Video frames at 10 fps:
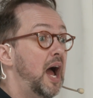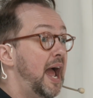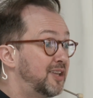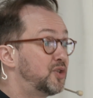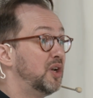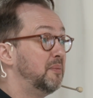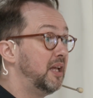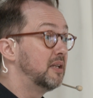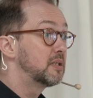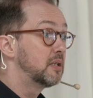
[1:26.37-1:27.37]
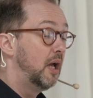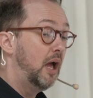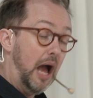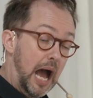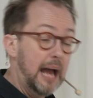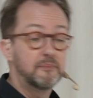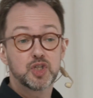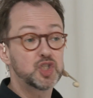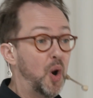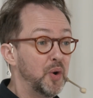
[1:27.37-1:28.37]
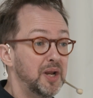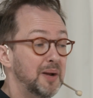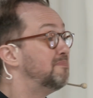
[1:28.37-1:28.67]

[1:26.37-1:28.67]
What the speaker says: actually means I'm sorry,